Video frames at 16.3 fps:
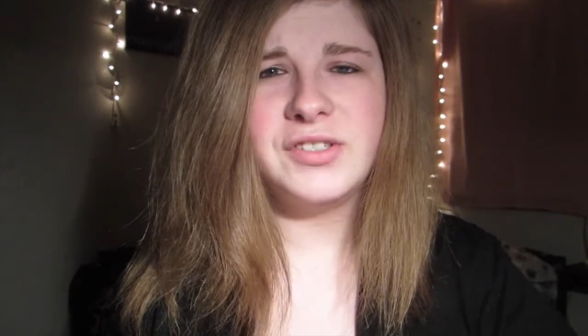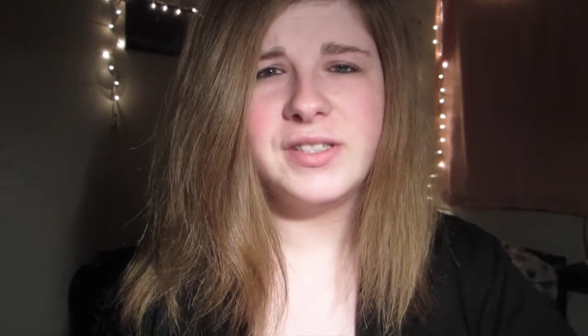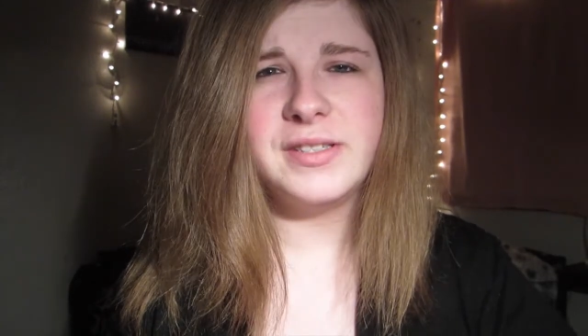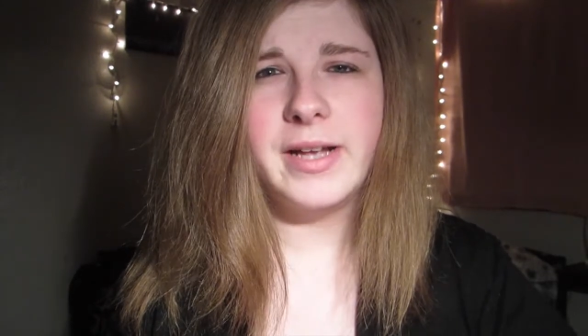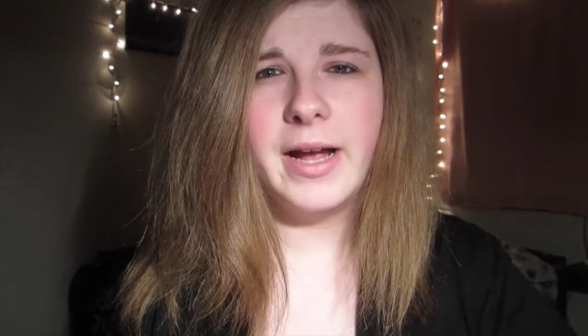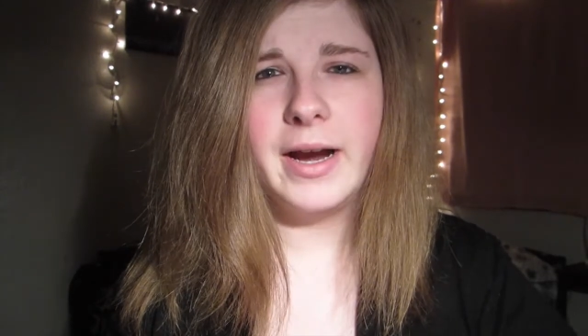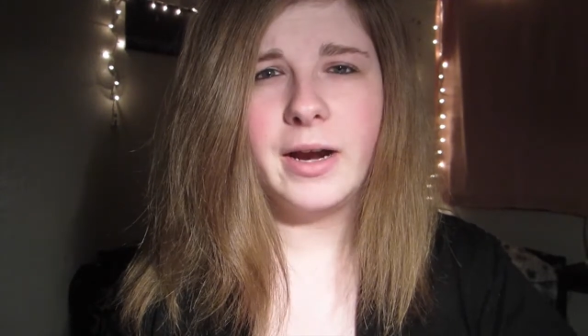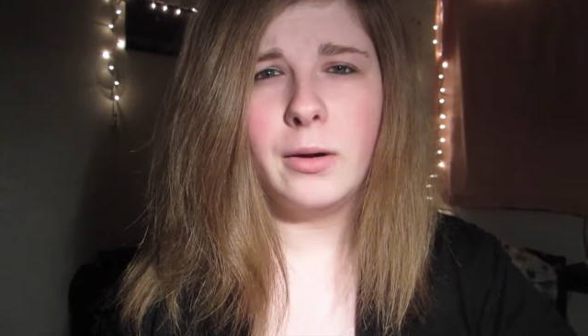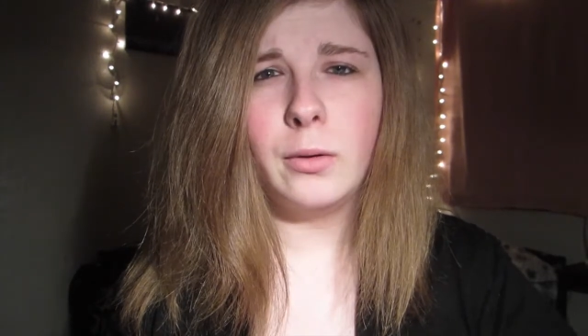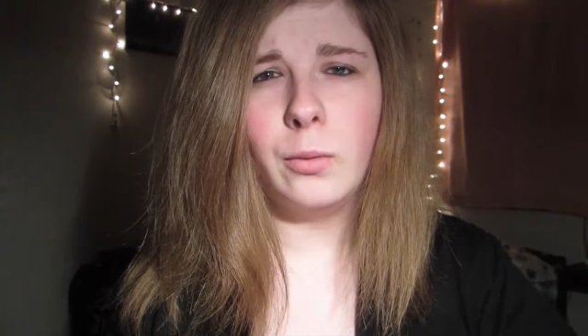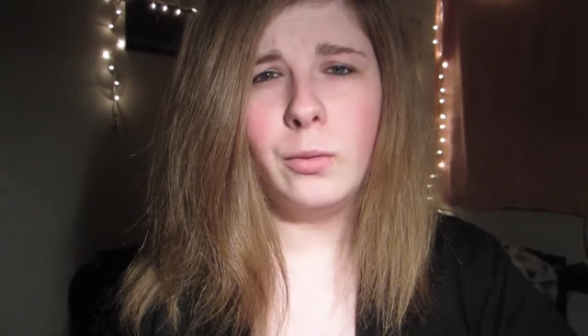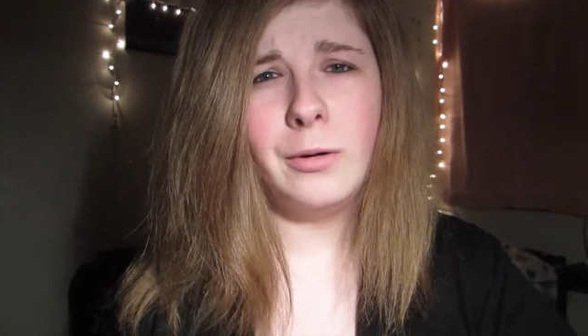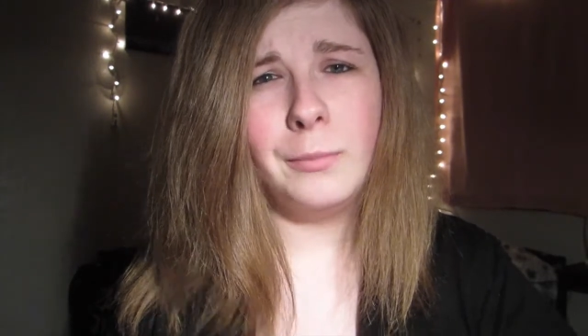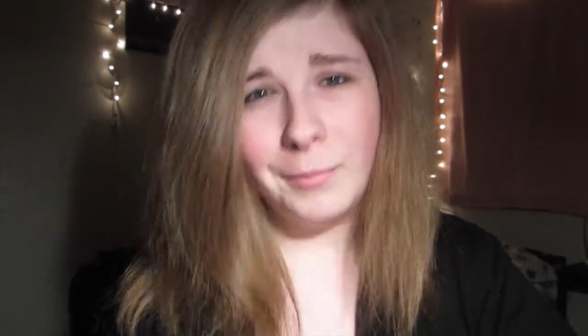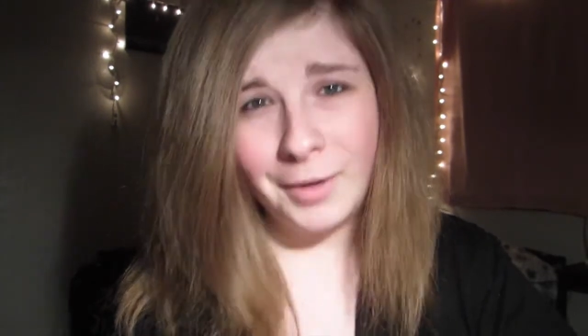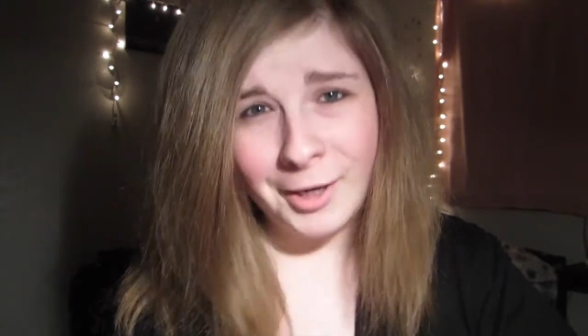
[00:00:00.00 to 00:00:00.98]
desire
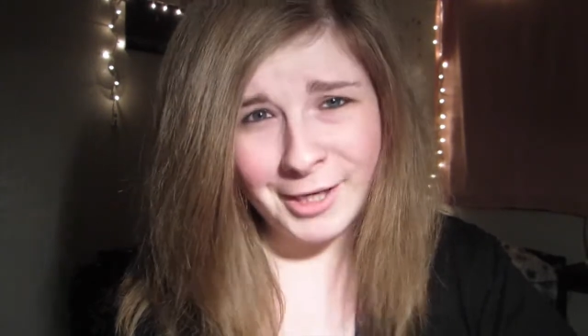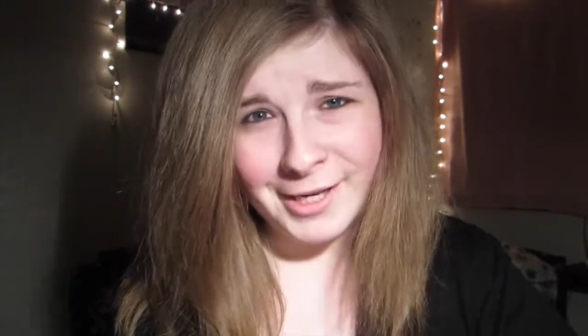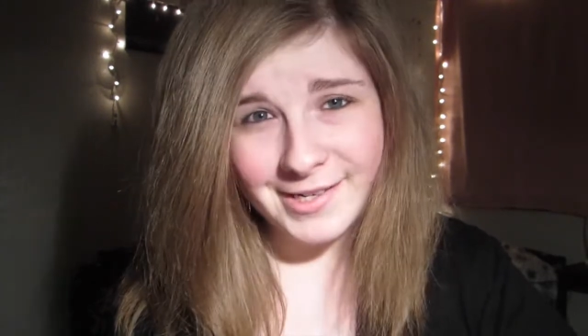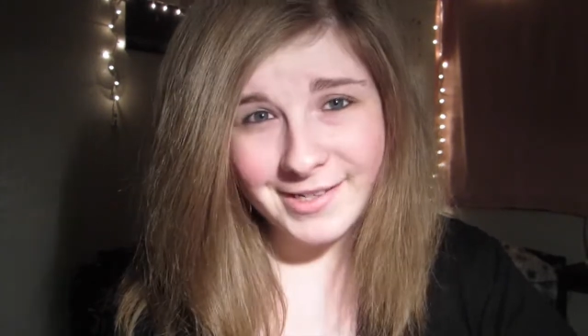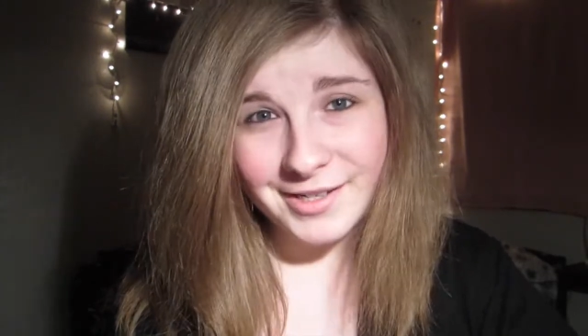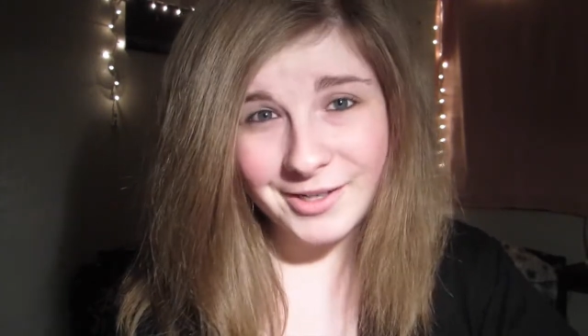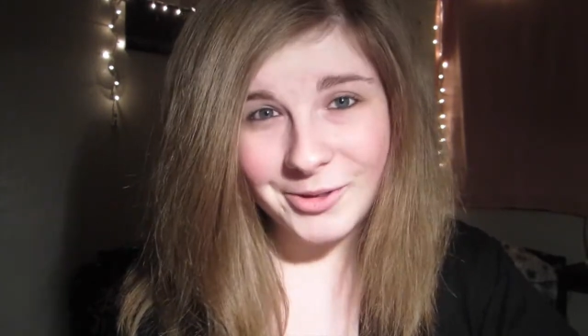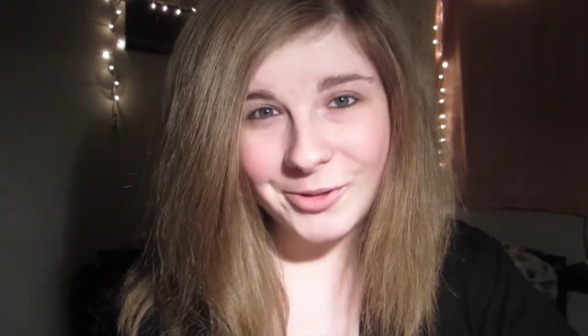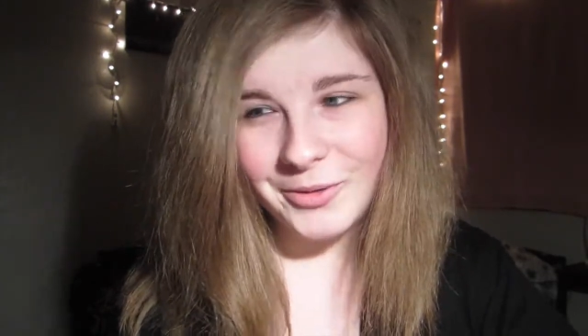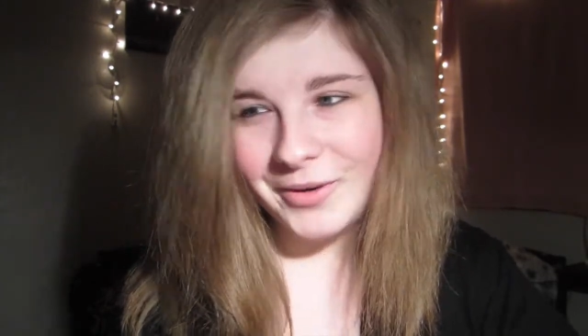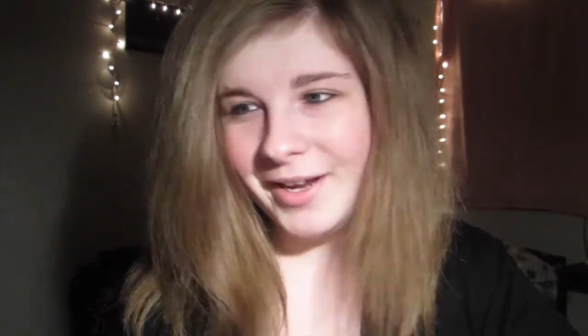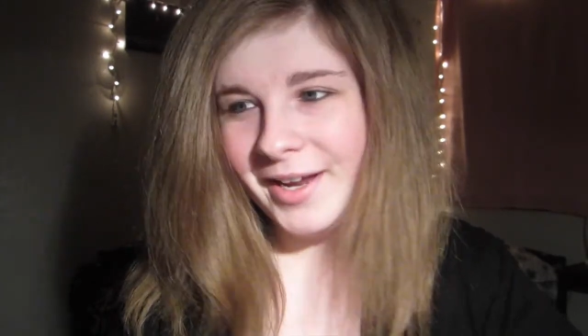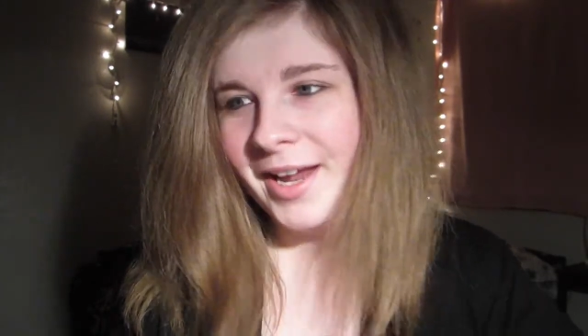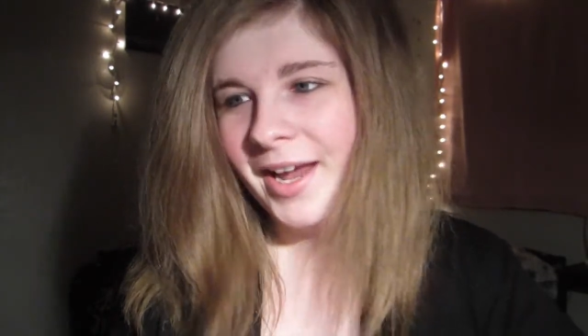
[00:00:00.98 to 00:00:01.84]
or money to,